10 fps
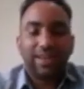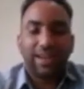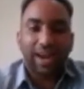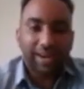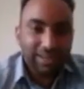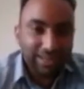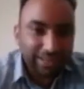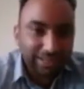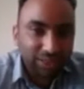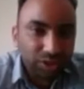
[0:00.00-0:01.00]
Under
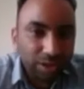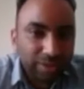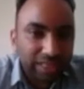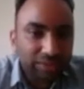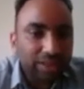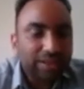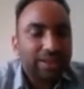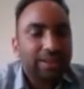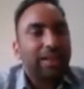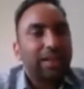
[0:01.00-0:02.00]
traditional method,
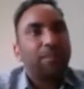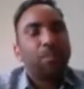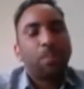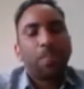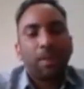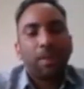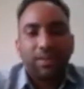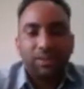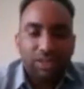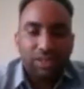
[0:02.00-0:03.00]

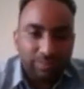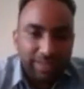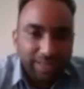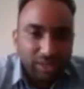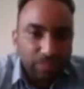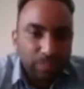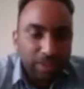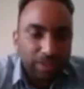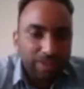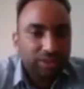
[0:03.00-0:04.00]
this is very simple
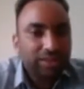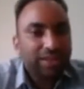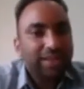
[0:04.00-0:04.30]
method,